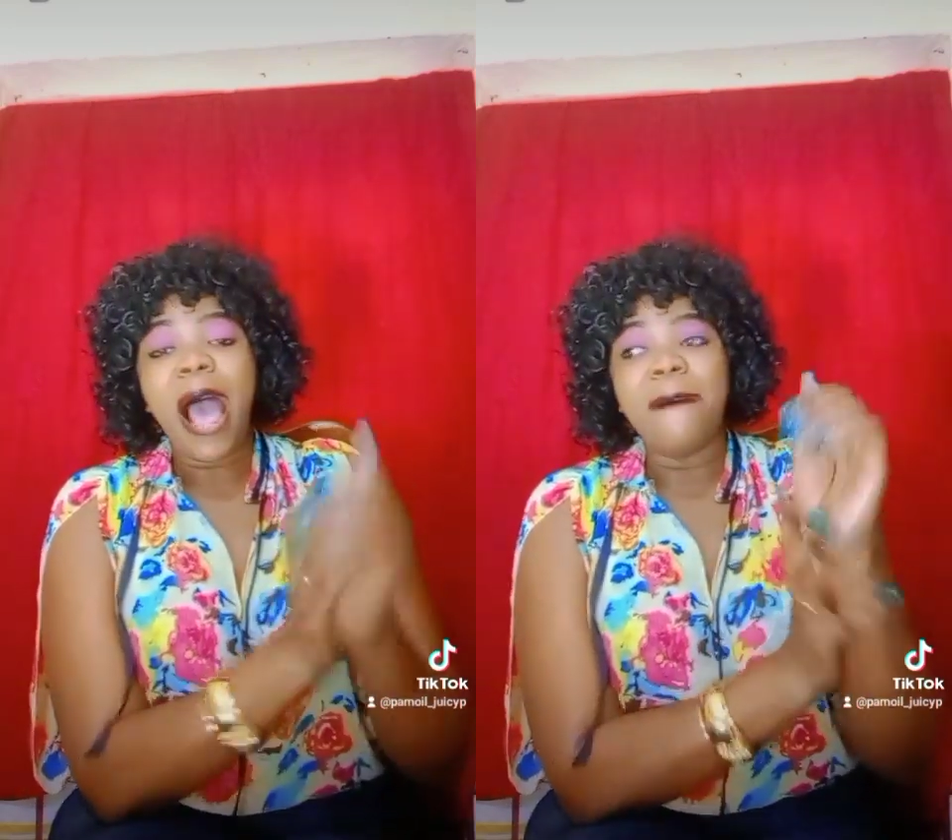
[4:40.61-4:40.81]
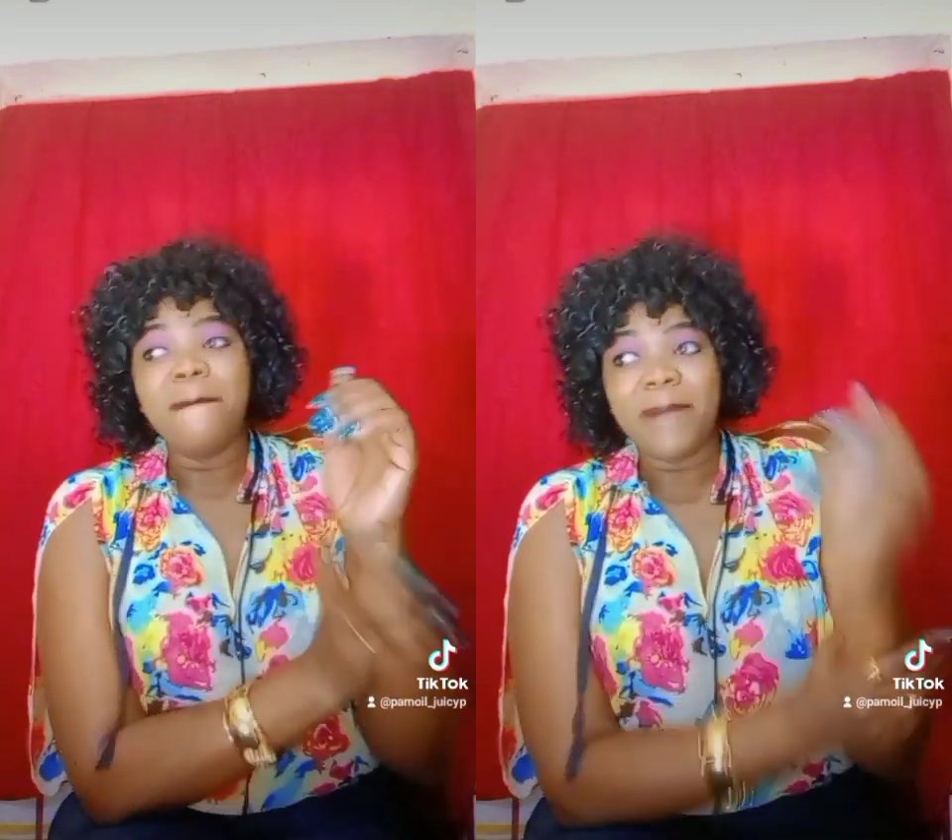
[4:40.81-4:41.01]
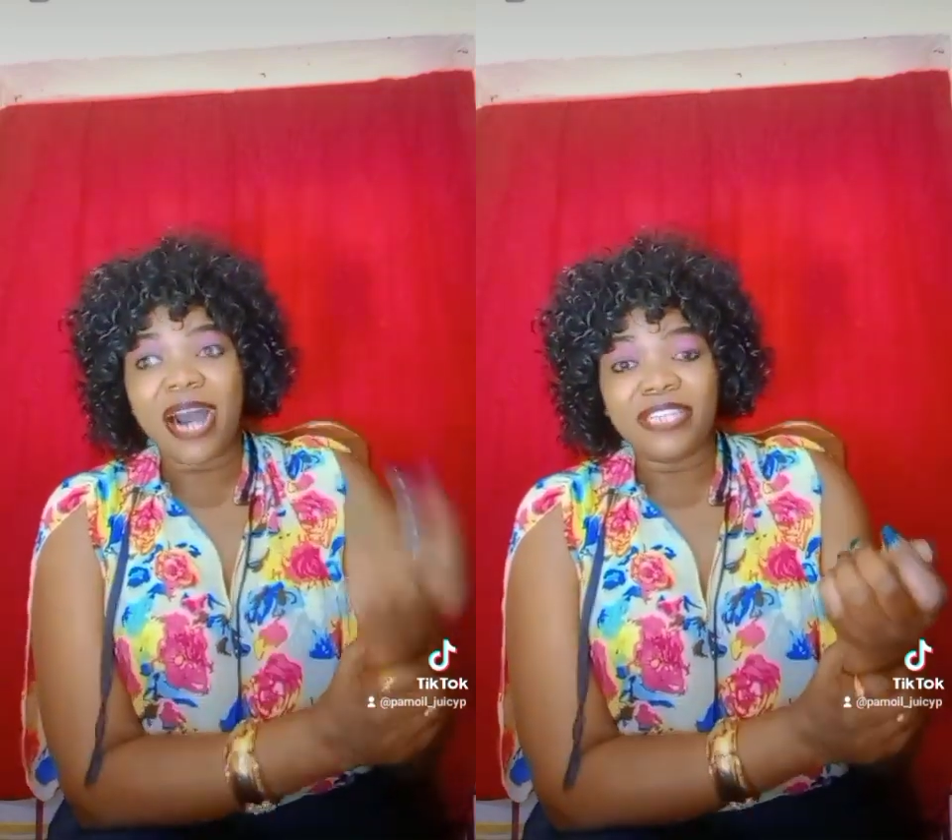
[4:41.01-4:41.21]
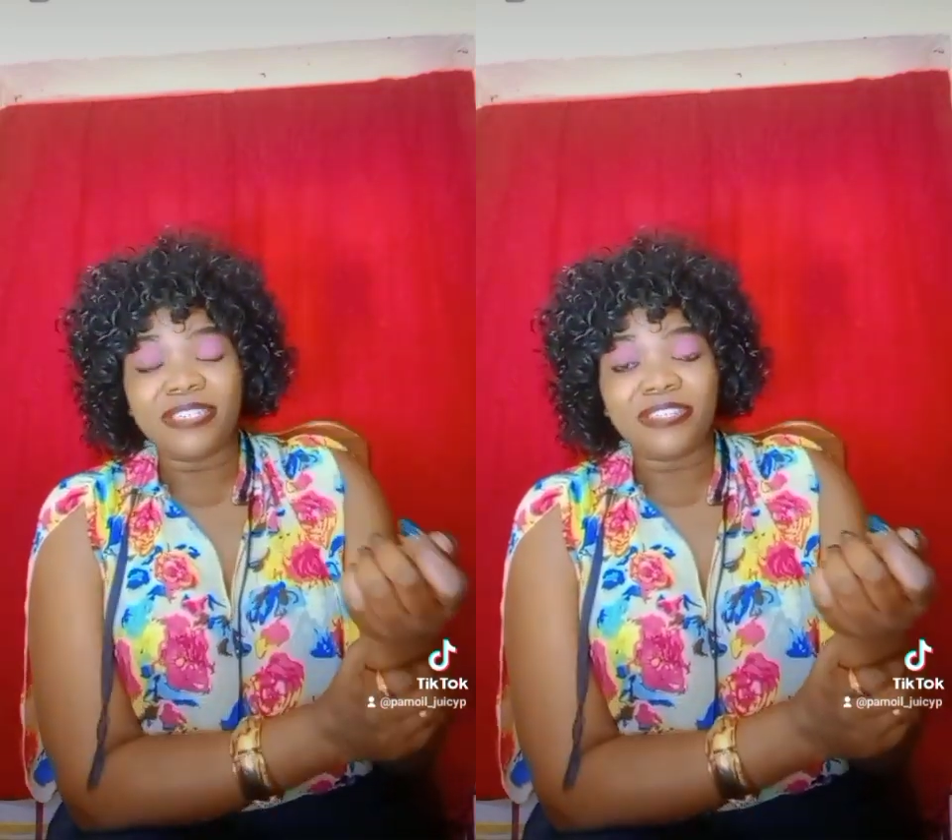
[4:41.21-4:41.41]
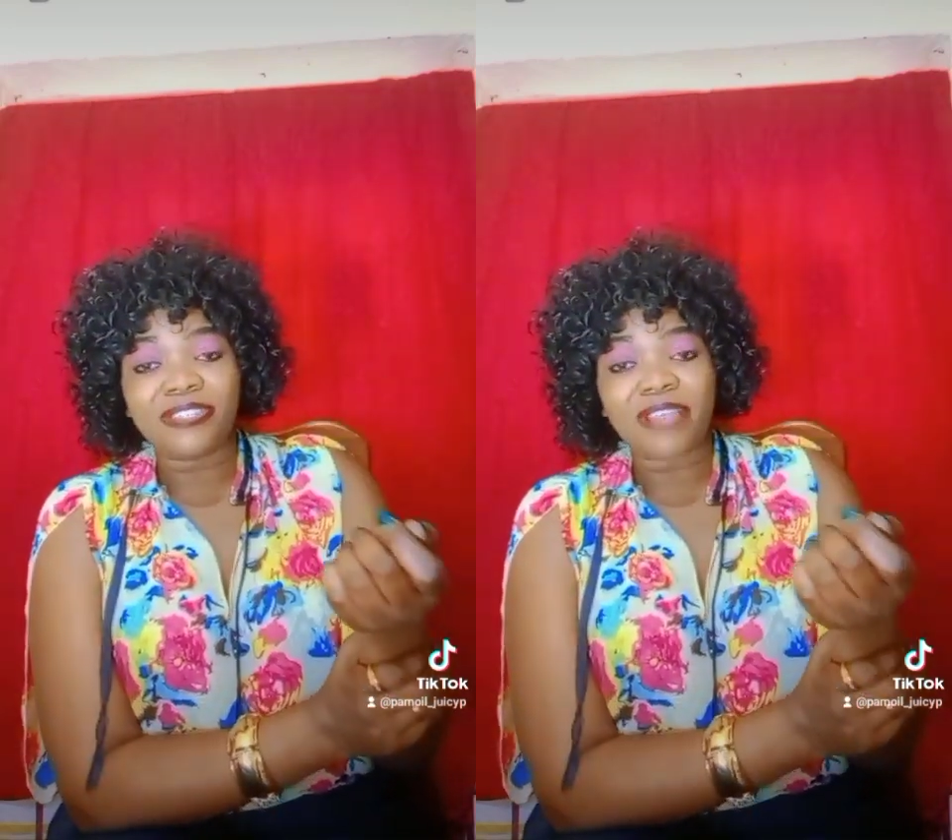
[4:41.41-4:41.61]
a
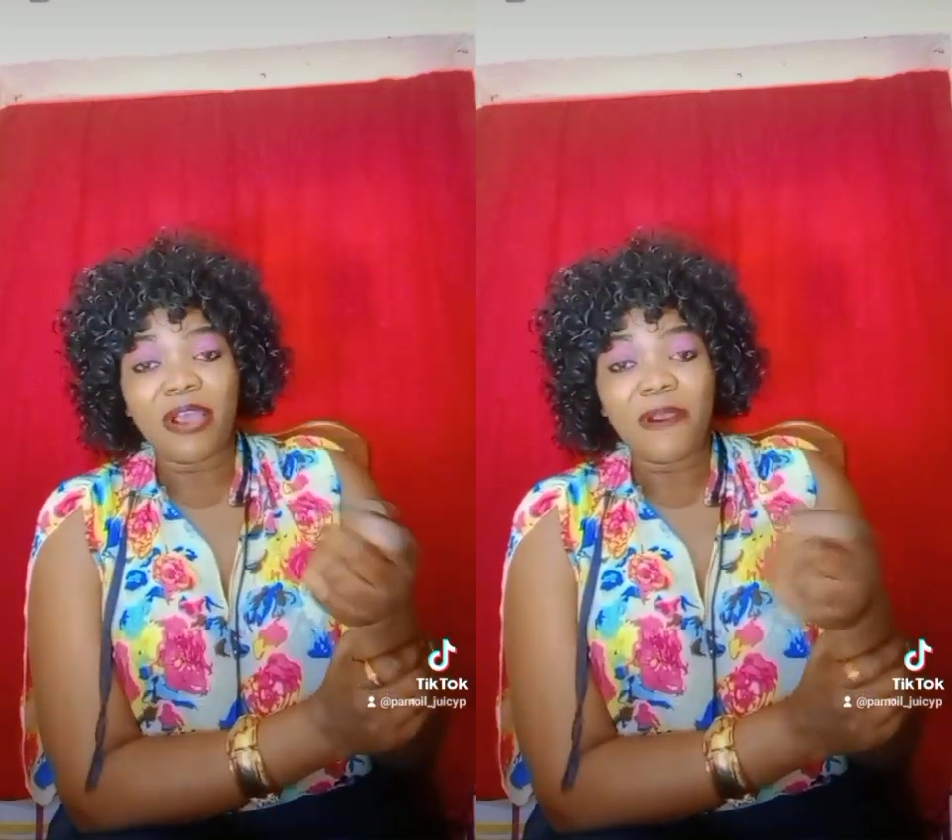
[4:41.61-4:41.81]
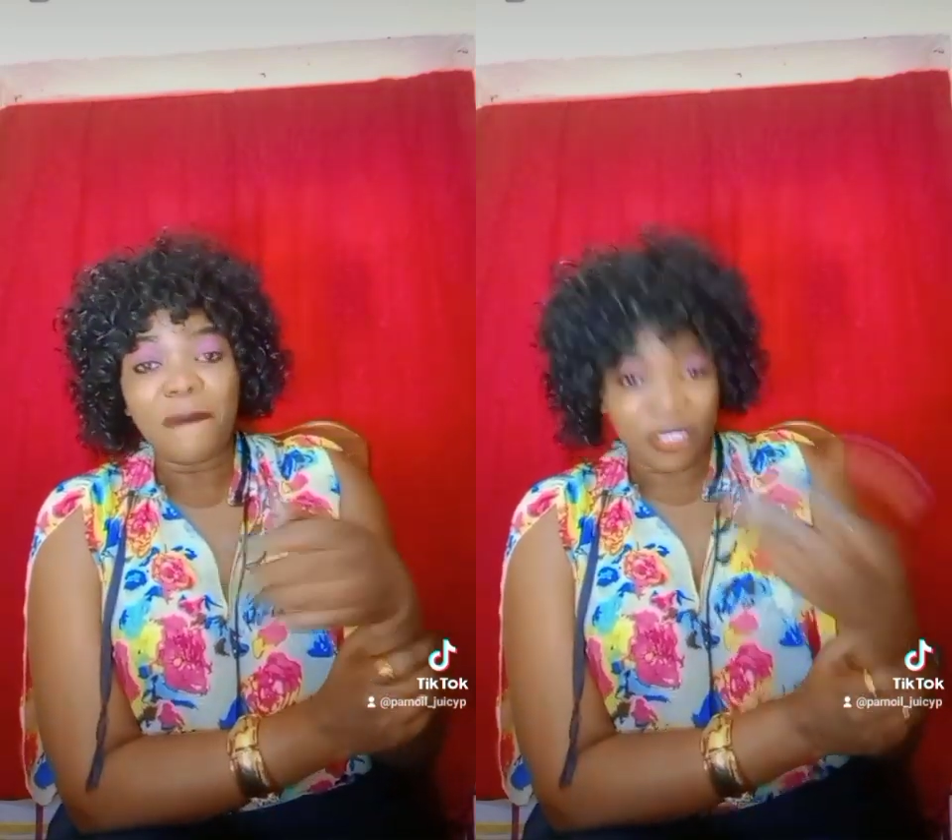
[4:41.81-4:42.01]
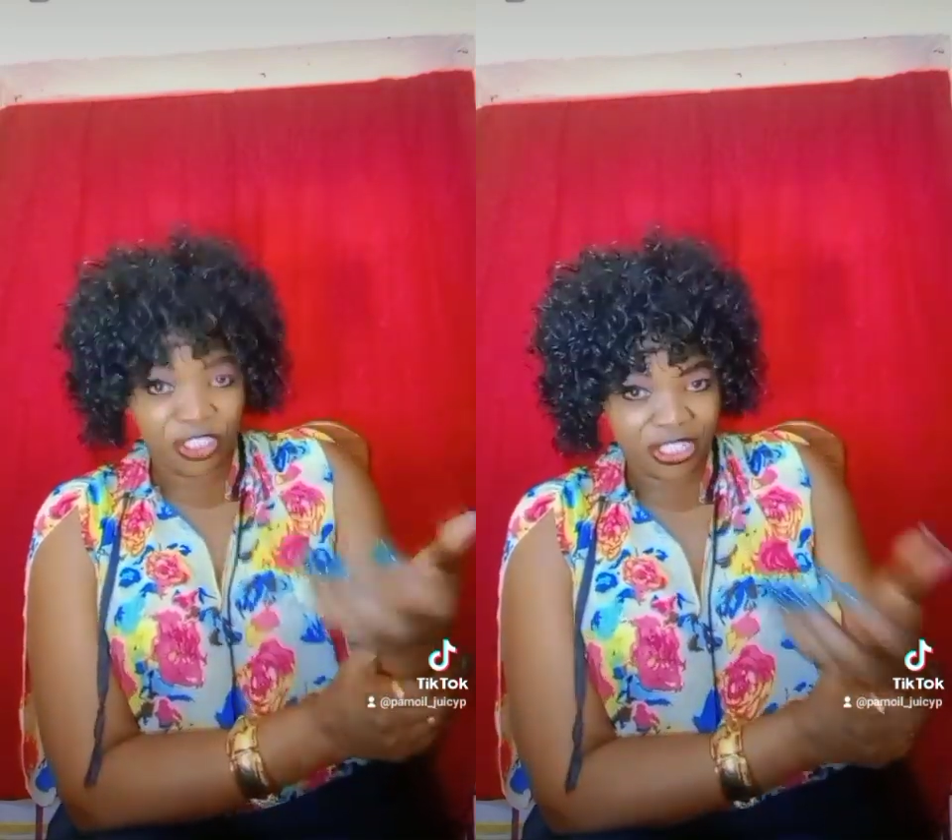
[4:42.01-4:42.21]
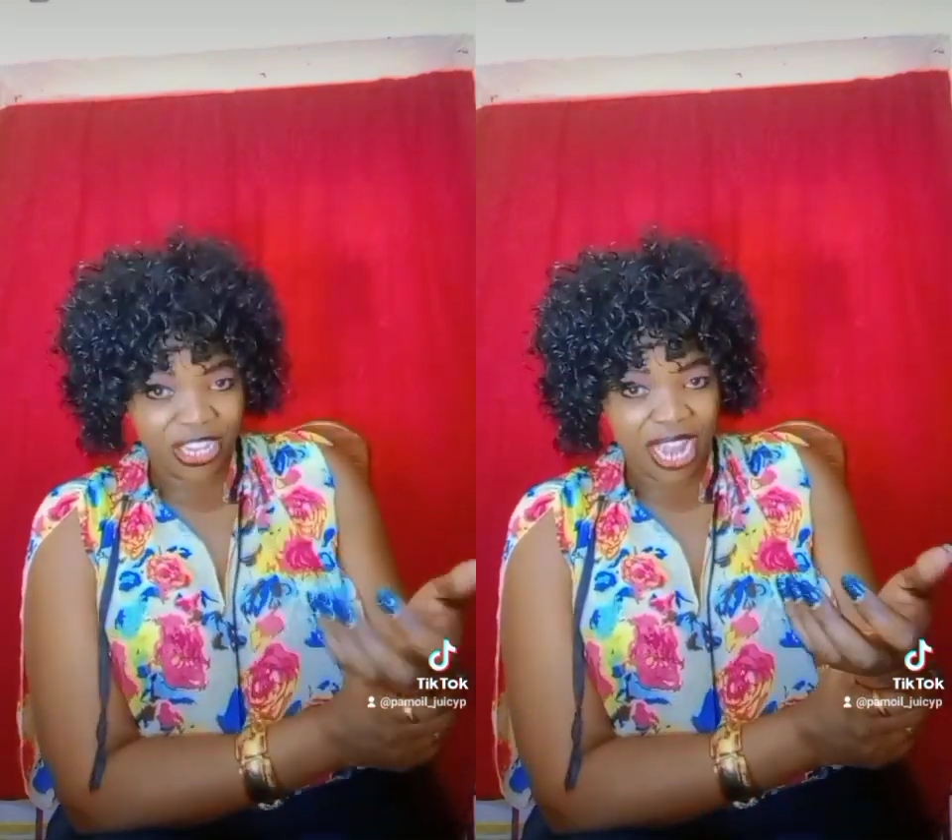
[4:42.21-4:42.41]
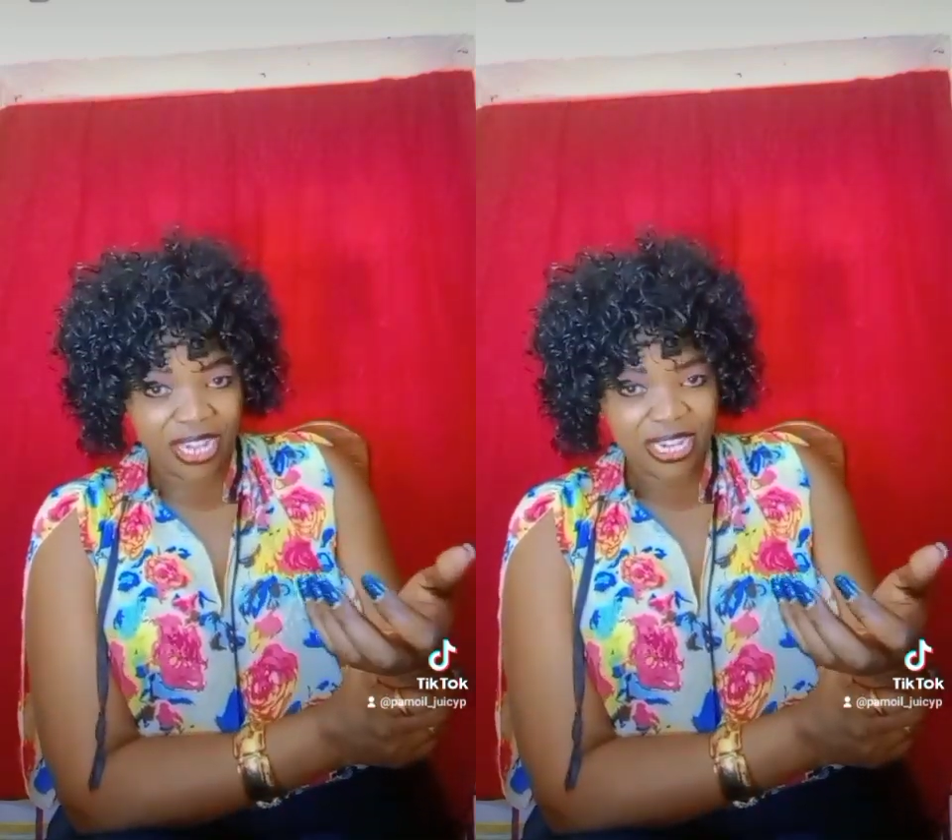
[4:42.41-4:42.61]
man's machine
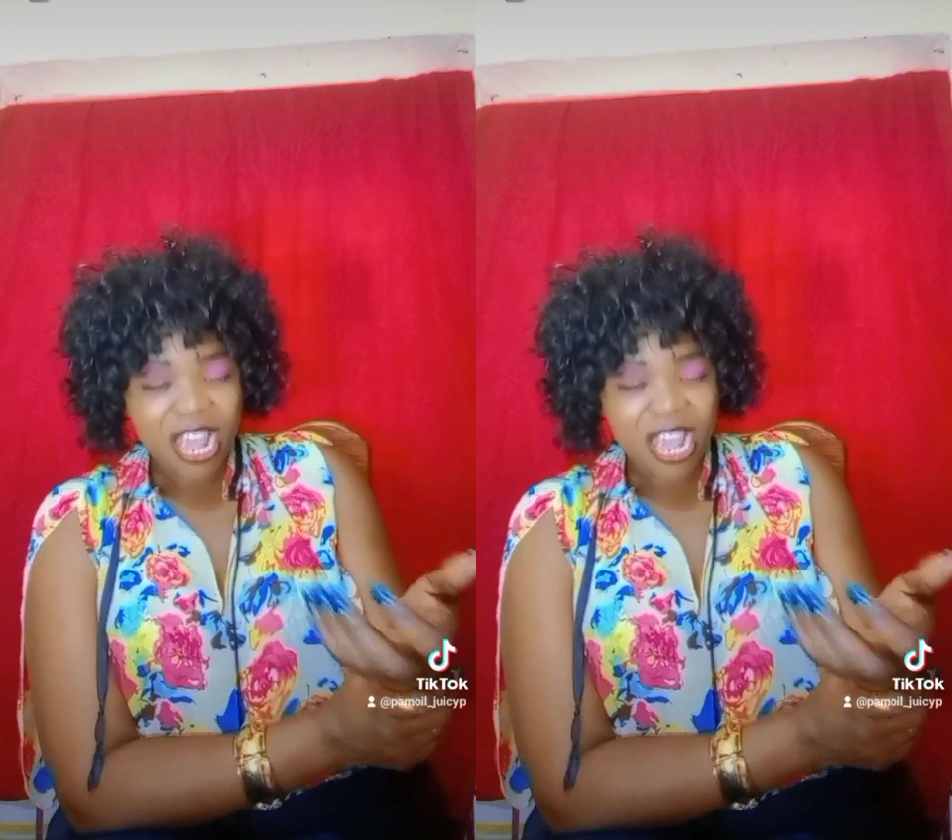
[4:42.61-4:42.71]
gun.